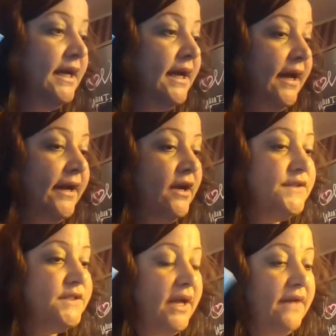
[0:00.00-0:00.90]
I
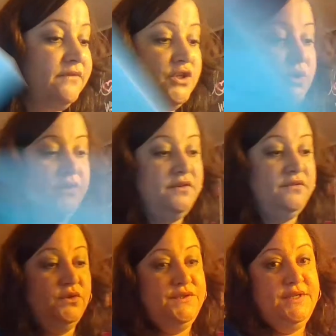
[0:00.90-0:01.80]
also have 2 other
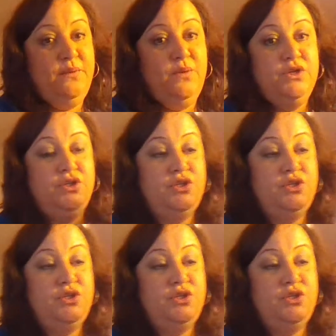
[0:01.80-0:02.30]
folders that I want to show